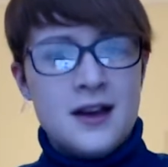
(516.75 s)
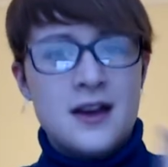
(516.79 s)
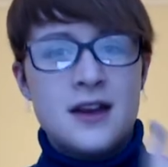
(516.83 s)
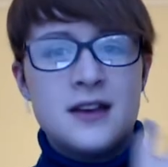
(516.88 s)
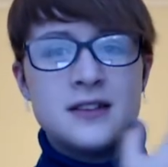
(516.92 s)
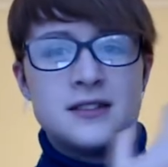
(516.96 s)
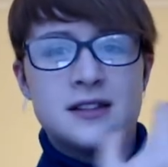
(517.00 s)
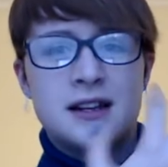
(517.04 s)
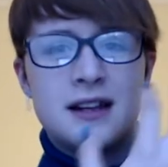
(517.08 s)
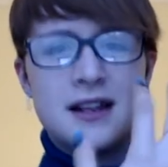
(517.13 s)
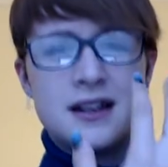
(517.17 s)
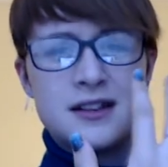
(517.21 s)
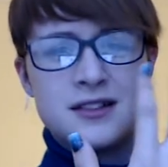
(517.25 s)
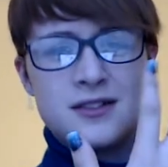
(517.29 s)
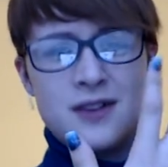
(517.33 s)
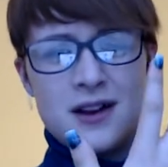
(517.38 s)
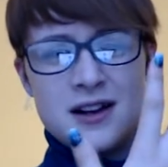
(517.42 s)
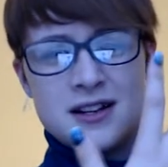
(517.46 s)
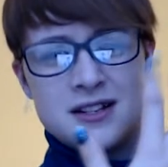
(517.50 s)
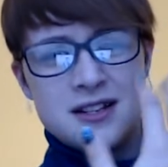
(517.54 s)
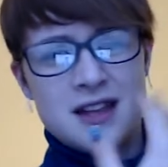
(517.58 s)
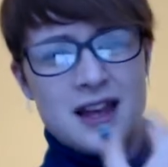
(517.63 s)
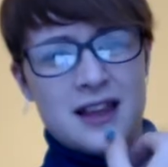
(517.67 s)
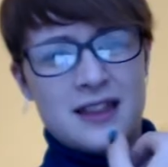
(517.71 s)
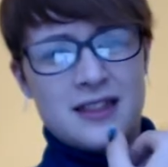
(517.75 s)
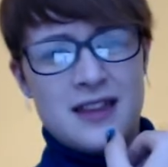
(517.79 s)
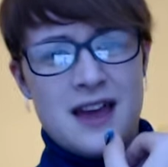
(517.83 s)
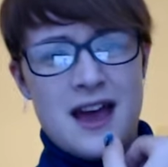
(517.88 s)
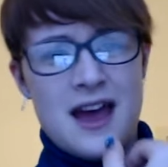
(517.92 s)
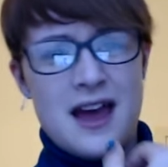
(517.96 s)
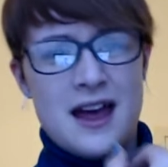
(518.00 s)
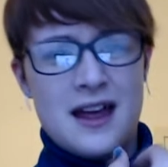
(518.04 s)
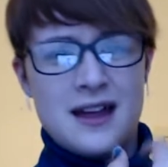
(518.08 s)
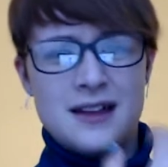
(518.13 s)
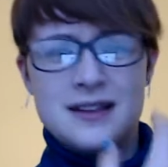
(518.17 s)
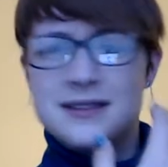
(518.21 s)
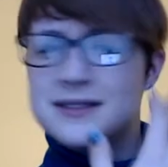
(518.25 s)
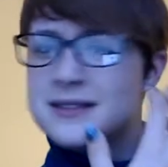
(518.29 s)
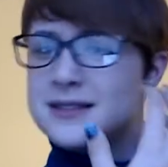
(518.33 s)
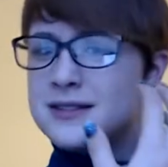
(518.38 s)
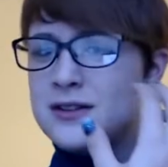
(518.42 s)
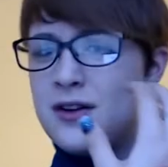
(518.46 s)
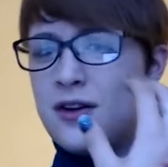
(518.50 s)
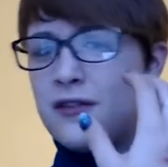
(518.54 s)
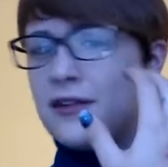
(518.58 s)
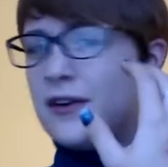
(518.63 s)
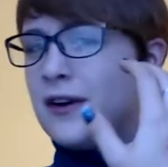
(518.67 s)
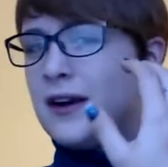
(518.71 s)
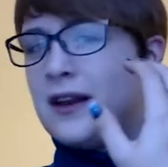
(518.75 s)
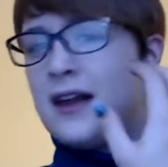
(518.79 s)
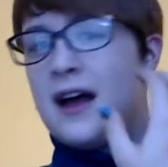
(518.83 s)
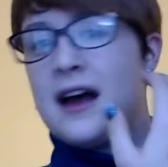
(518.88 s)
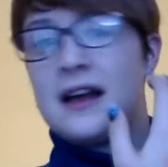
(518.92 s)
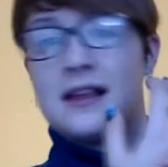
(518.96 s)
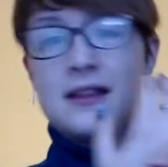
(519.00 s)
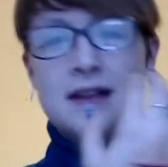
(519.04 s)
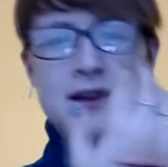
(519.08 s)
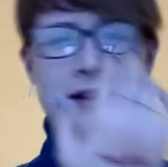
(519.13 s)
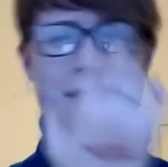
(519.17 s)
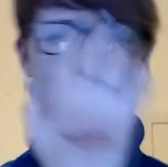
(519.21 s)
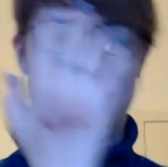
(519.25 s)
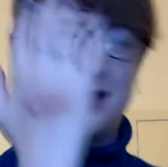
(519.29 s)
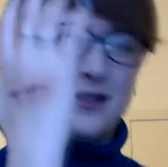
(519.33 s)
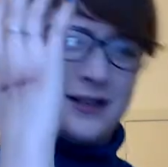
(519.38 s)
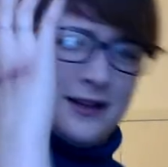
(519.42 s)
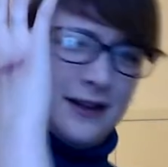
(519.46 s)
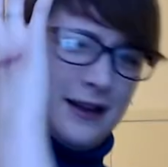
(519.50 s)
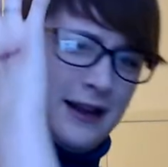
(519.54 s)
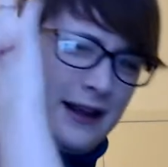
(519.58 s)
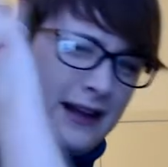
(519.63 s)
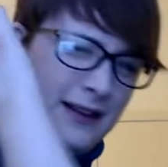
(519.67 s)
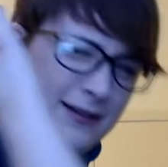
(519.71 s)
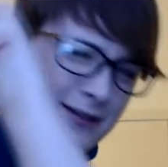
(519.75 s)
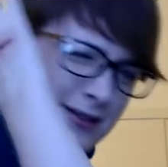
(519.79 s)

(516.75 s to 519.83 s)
So getting a scratch like that is not very likely unless you're like